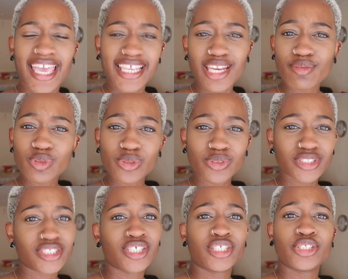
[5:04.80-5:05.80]

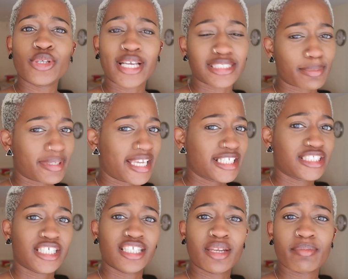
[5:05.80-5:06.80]
A-levels, UCAS
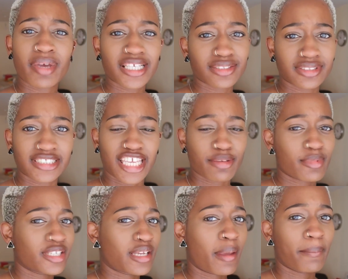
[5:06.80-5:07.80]
application, personal
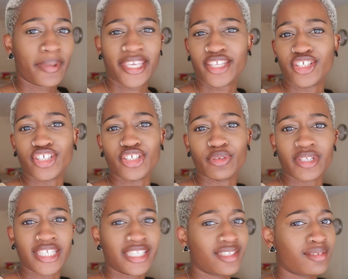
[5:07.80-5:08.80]
statement, picking a
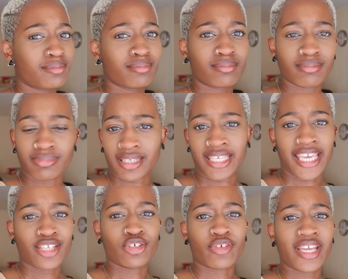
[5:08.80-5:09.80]
uni,
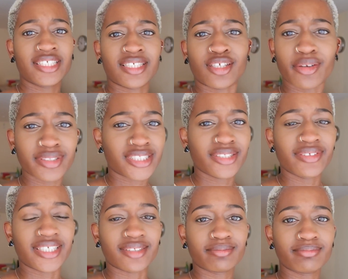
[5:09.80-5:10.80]
getting your grades and going to
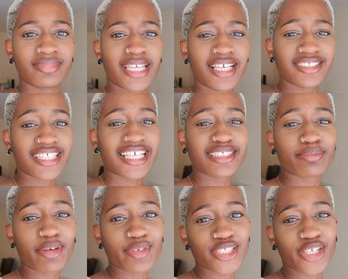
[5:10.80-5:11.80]
uni. Yeah, so that's
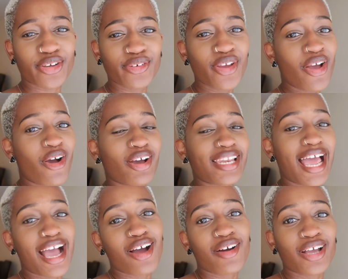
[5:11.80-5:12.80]
my video on
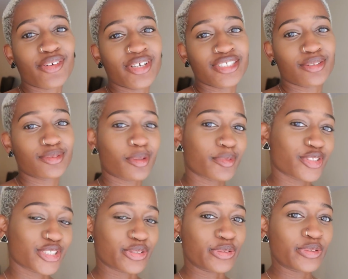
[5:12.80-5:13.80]
how I got into
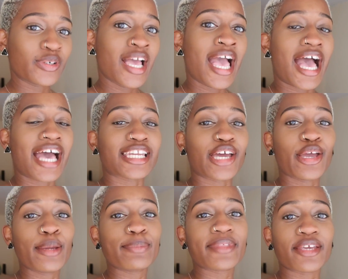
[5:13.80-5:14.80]
optometry school. And I
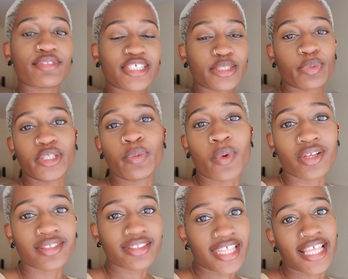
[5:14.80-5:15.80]
hope that if this is what you
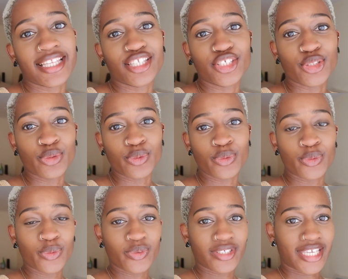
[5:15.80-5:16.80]
want, then
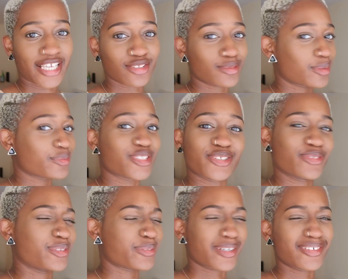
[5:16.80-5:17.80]
you get into optometry
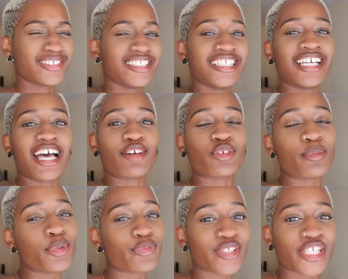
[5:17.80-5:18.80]
school as well. I've got
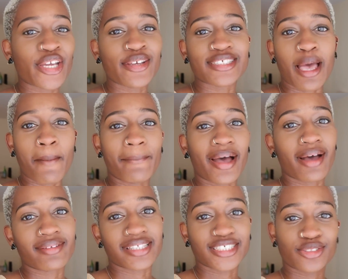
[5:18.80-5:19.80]
more videos
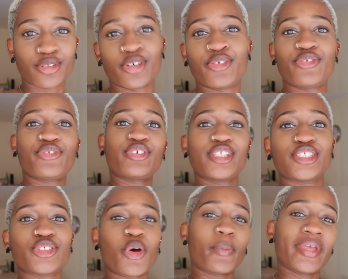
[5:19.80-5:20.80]
about this sort of
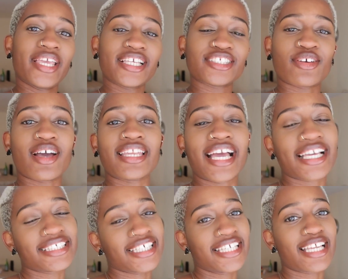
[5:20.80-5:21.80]
topic. So like I
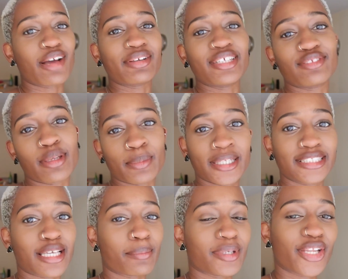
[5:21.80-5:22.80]
said, I'll leave them
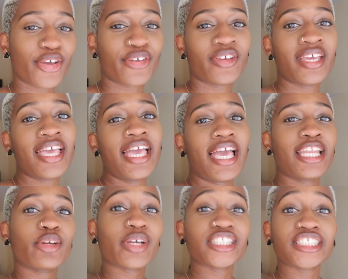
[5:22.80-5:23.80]
linked down below.
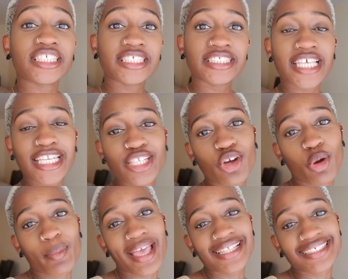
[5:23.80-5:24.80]
Any questions, any
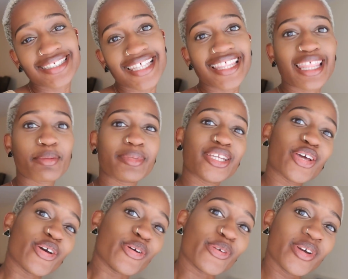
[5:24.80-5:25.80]
comments, then let me
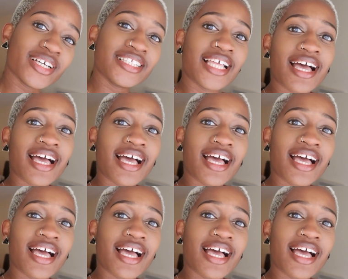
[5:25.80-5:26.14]
know.